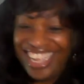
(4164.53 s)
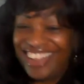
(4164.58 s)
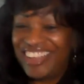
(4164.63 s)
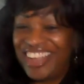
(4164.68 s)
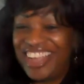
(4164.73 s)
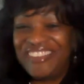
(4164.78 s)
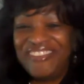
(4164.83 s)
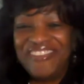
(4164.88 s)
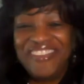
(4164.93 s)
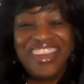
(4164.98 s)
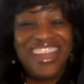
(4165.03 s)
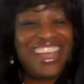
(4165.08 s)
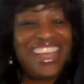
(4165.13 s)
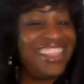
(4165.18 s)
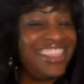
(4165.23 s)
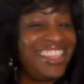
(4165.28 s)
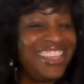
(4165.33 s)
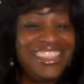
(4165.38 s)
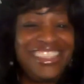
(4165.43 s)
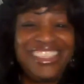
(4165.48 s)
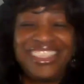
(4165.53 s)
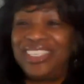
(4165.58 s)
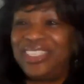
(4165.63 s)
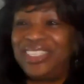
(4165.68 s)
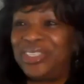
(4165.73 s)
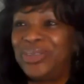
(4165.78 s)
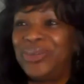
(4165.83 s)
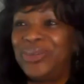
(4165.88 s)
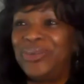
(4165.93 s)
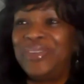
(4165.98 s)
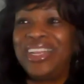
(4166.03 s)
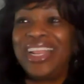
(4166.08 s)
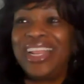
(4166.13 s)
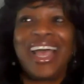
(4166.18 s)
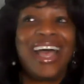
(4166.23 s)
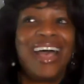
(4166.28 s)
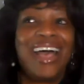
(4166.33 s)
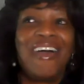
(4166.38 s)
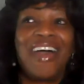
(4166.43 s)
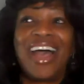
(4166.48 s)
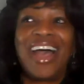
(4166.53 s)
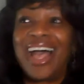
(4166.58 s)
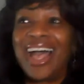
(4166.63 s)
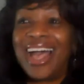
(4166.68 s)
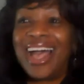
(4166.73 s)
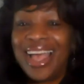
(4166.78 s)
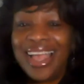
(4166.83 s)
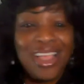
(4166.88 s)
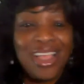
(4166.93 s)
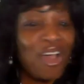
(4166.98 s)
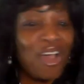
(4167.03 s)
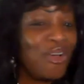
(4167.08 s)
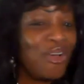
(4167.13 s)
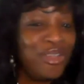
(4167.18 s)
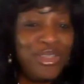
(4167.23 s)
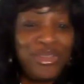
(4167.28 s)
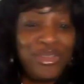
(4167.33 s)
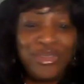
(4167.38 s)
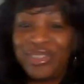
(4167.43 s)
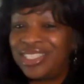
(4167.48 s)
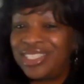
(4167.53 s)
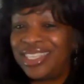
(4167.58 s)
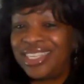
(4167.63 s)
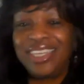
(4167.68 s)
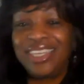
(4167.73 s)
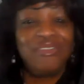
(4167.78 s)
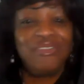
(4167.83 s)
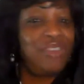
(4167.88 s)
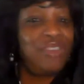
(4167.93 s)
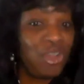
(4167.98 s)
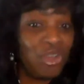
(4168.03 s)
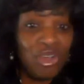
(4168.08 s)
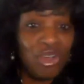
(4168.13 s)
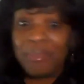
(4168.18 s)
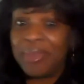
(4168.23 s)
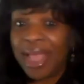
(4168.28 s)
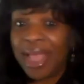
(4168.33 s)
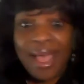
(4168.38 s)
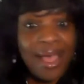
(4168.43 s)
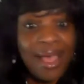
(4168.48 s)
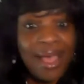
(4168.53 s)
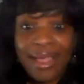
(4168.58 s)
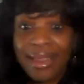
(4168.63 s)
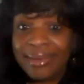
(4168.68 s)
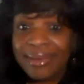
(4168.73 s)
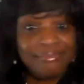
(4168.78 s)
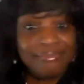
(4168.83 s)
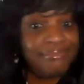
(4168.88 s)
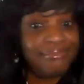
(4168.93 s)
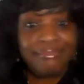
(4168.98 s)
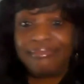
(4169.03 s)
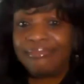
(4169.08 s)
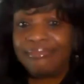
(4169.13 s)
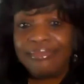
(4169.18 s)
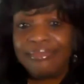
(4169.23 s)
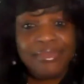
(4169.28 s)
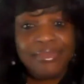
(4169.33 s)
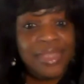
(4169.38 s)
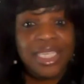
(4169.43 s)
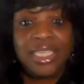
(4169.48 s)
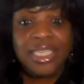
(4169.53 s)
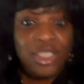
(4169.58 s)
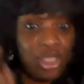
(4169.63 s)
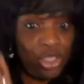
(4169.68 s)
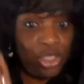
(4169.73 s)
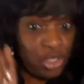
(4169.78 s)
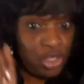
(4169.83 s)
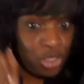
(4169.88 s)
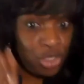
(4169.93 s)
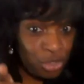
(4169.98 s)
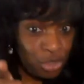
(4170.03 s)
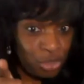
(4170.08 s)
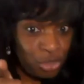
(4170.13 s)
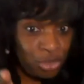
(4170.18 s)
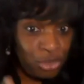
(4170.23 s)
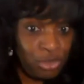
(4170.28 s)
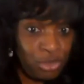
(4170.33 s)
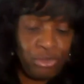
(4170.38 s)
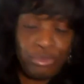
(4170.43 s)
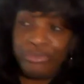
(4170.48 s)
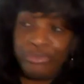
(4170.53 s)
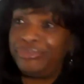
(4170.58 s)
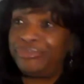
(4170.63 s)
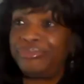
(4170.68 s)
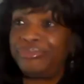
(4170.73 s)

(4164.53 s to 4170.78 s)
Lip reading: I have nothing to do with how you still, no, I'm not. It's you.